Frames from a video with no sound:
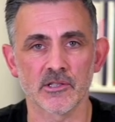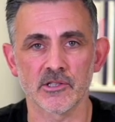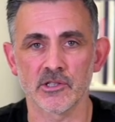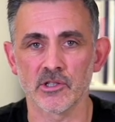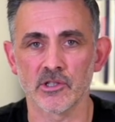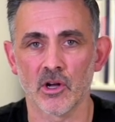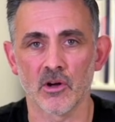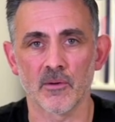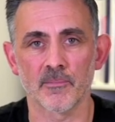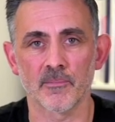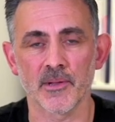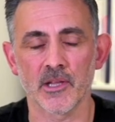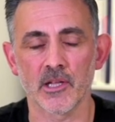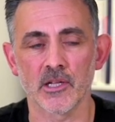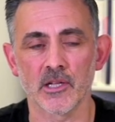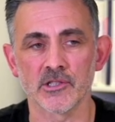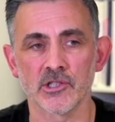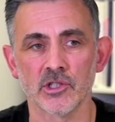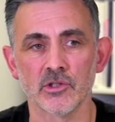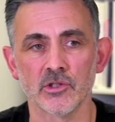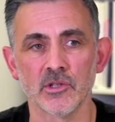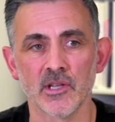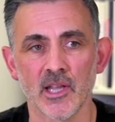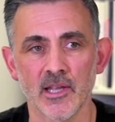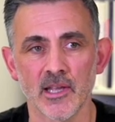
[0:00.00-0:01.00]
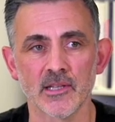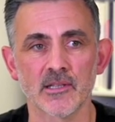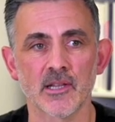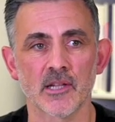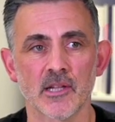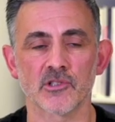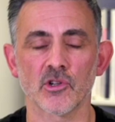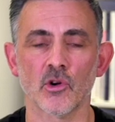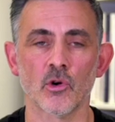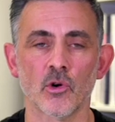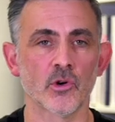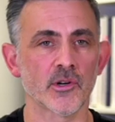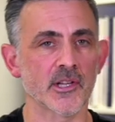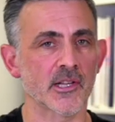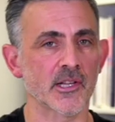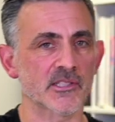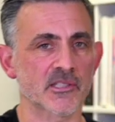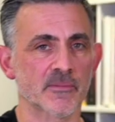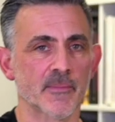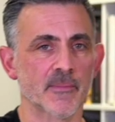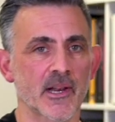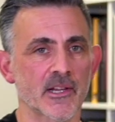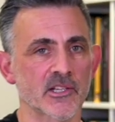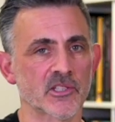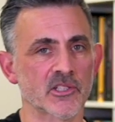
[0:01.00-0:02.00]
not, because there's
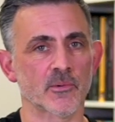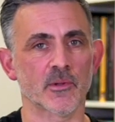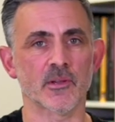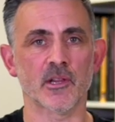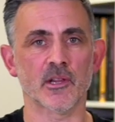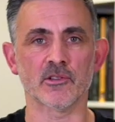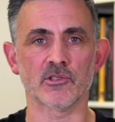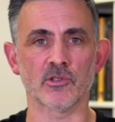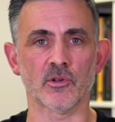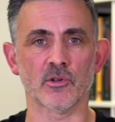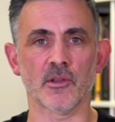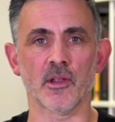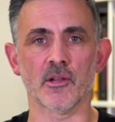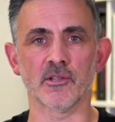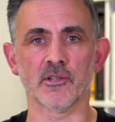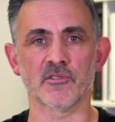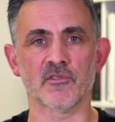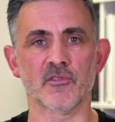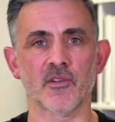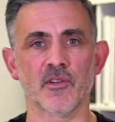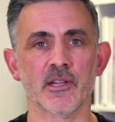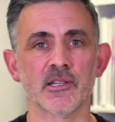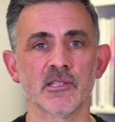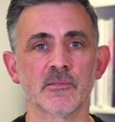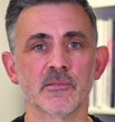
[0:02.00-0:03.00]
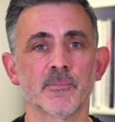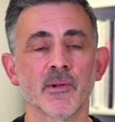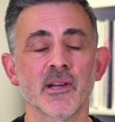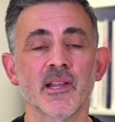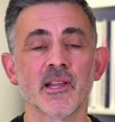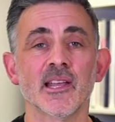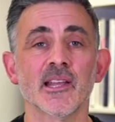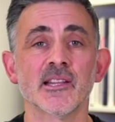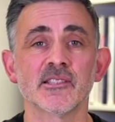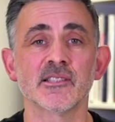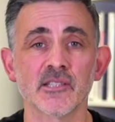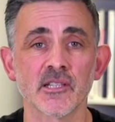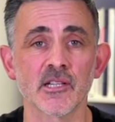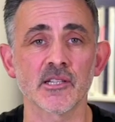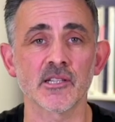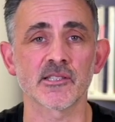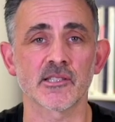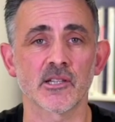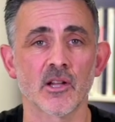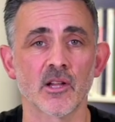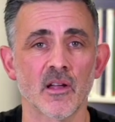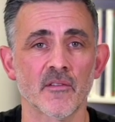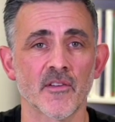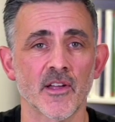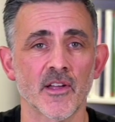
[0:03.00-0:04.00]
audience management, there's all those things, but it isn't a
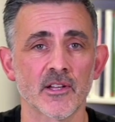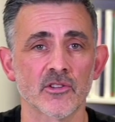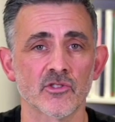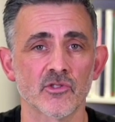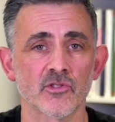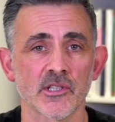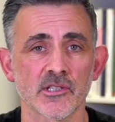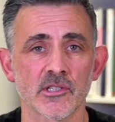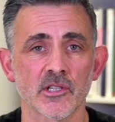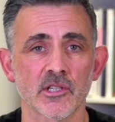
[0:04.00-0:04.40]
sleight of hand trick.